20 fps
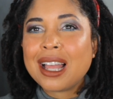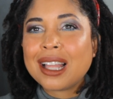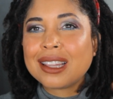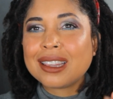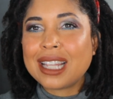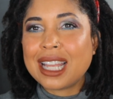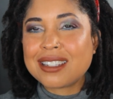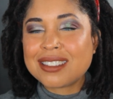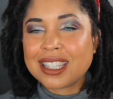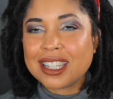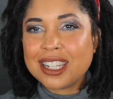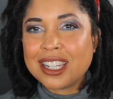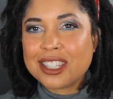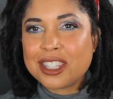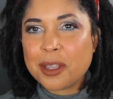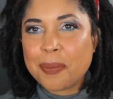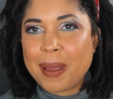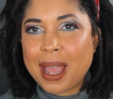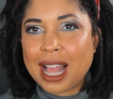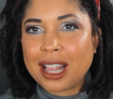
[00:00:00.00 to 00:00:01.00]
Let's get
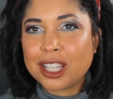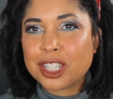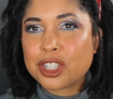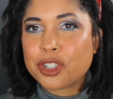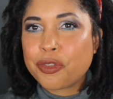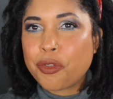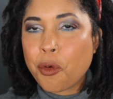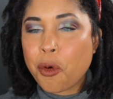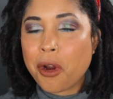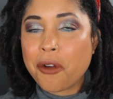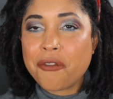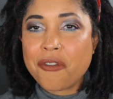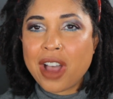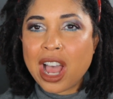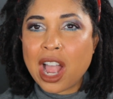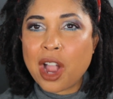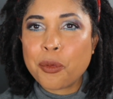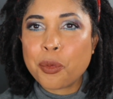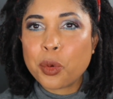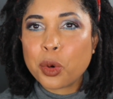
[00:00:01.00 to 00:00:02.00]
into palettes four and
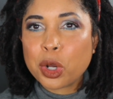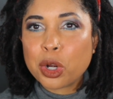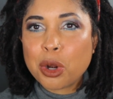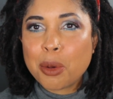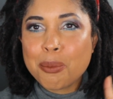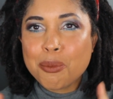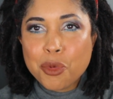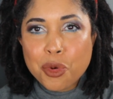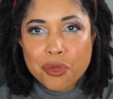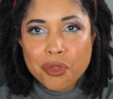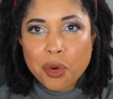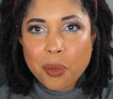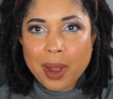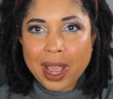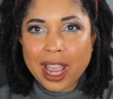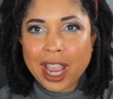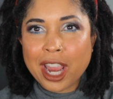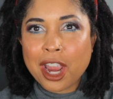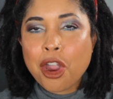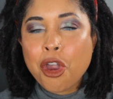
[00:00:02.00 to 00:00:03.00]
five. We're gonna move
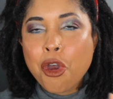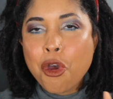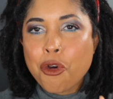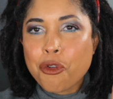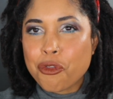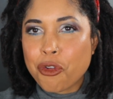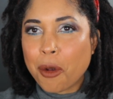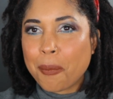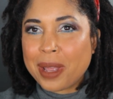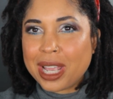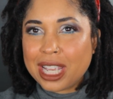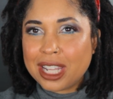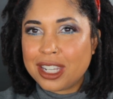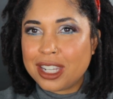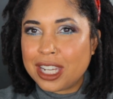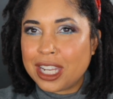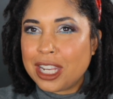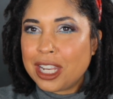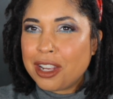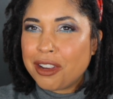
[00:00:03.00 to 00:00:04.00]
away from
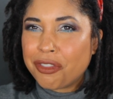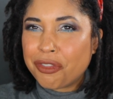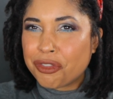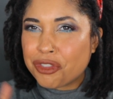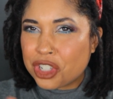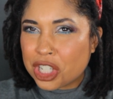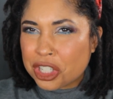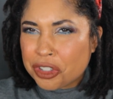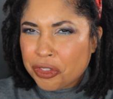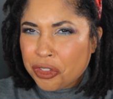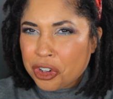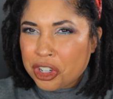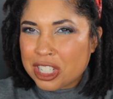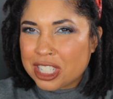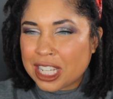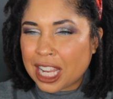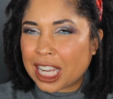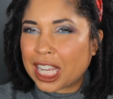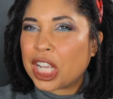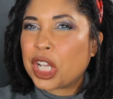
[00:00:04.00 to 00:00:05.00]
indie just for a
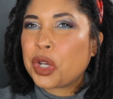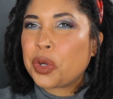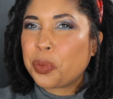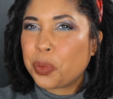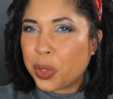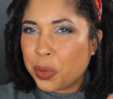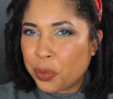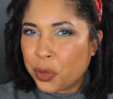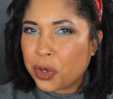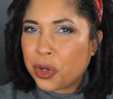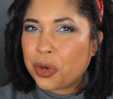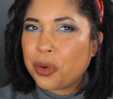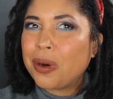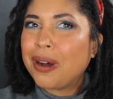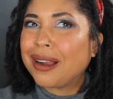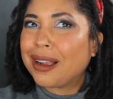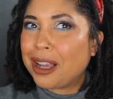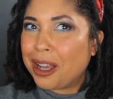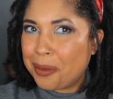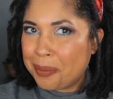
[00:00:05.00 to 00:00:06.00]
second. We will
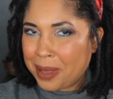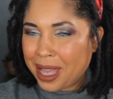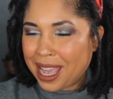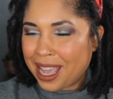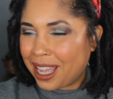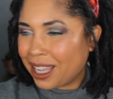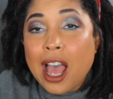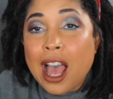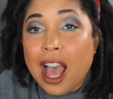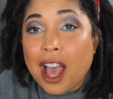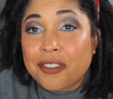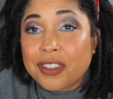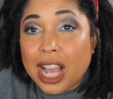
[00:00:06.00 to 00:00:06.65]
come back. I've